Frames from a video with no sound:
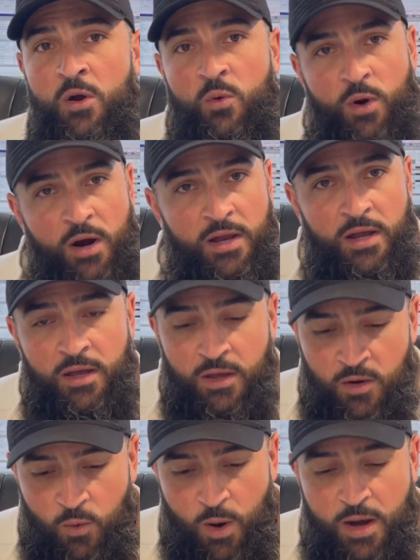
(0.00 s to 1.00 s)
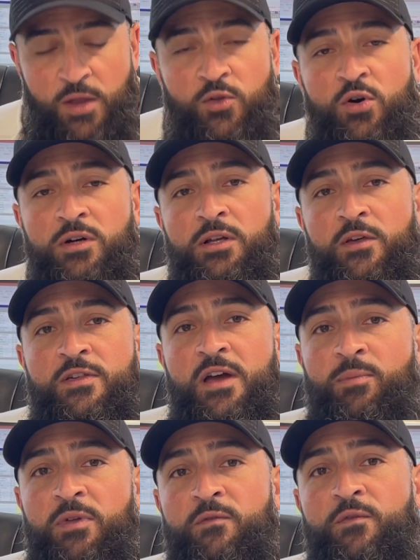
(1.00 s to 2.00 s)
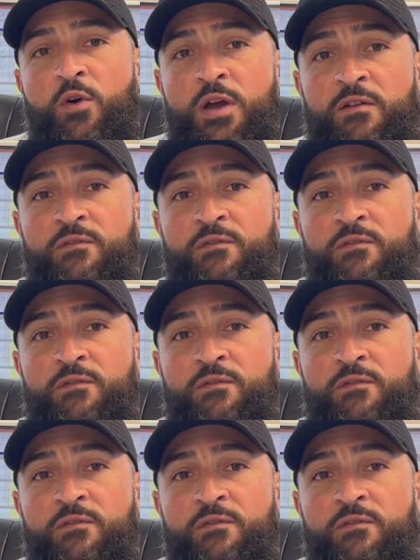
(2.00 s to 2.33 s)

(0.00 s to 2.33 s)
we're gonna do a little something for you.